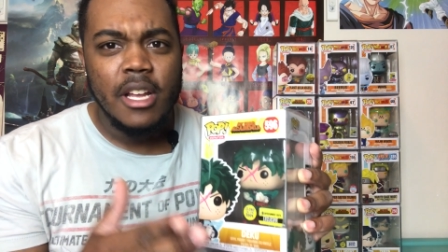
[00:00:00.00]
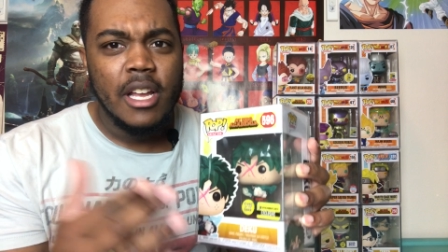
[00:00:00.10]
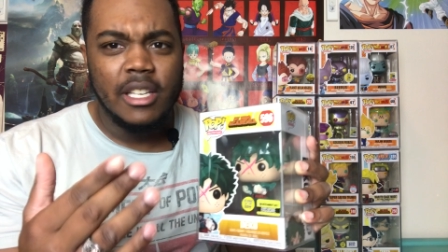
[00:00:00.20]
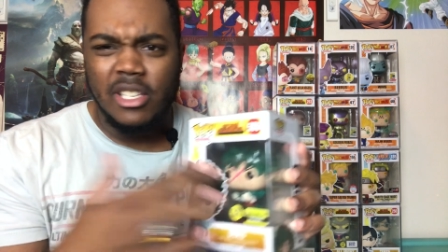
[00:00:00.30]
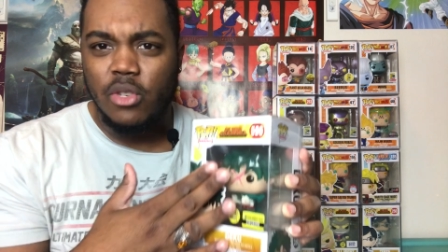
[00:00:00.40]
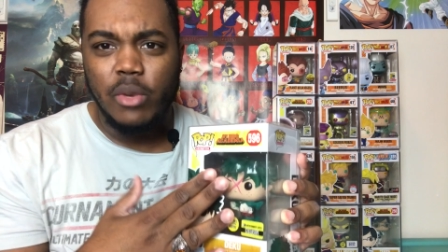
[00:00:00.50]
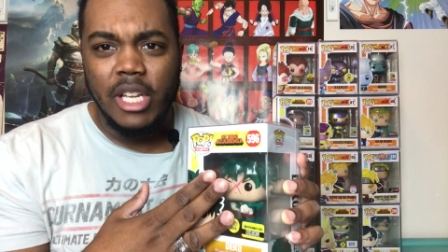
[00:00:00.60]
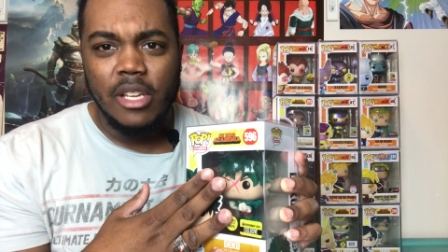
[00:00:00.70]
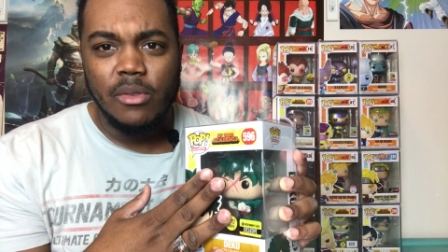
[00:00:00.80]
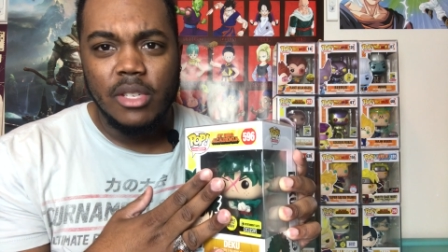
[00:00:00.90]
And this is when he
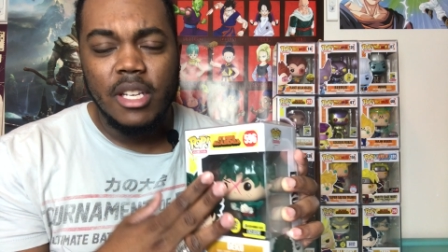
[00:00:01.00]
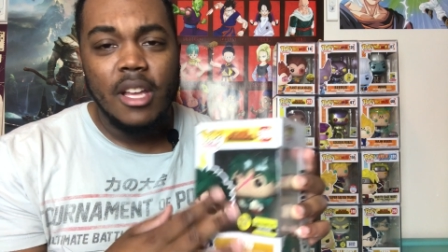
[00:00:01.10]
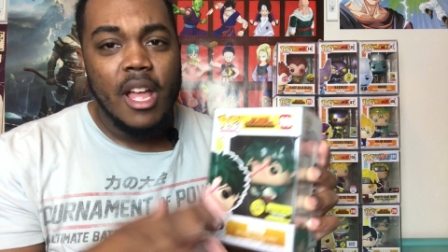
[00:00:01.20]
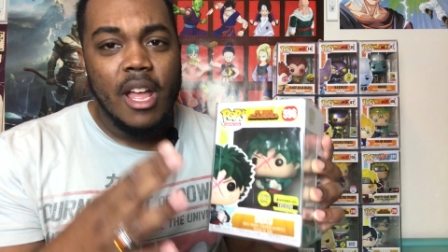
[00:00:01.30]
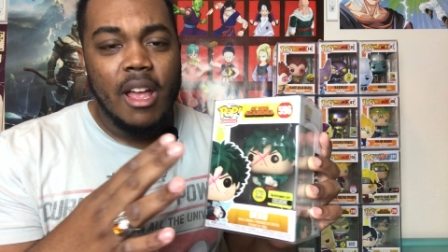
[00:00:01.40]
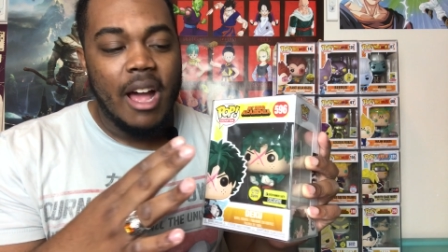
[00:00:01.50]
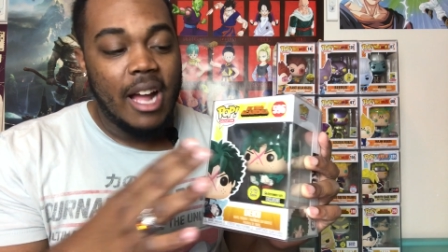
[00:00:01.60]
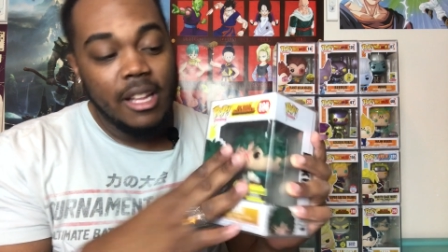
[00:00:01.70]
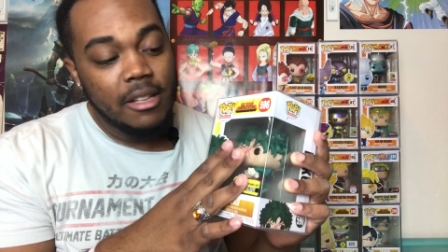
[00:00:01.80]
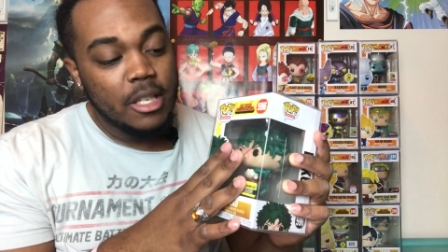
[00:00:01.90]
used it. I
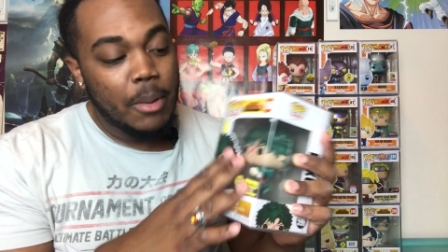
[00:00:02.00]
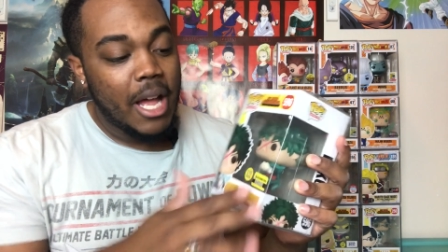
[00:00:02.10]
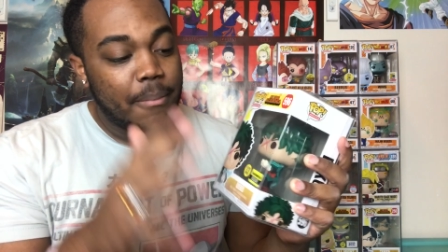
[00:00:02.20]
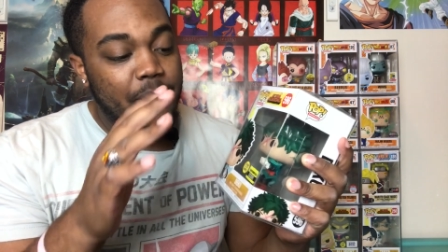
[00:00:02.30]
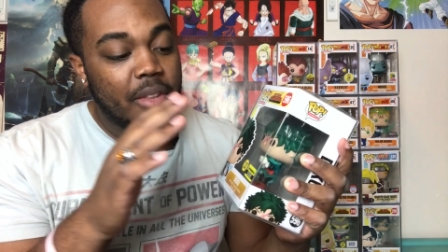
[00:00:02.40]
love this pop.